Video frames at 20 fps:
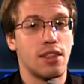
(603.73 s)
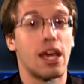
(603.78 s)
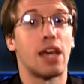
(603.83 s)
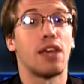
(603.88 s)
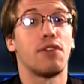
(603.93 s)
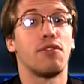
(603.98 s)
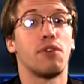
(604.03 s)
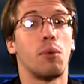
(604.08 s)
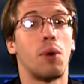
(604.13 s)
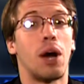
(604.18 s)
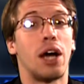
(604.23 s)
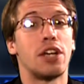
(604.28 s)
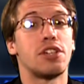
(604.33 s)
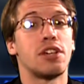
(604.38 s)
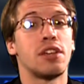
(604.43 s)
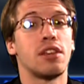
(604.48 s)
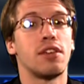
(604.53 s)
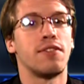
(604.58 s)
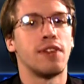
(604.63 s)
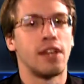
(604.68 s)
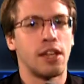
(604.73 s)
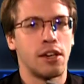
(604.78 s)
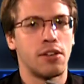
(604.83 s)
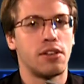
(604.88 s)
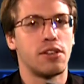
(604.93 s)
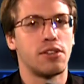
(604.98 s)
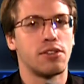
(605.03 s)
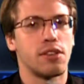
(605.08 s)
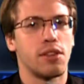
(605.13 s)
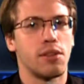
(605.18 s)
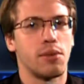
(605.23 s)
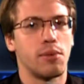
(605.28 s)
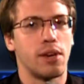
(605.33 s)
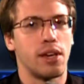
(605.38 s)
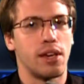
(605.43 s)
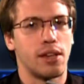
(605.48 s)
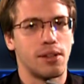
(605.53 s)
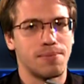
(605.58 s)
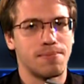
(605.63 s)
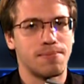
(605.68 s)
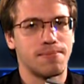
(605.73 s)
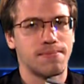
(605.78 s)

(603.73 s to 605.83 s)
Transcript: Thank you for watching the Video News of the Week.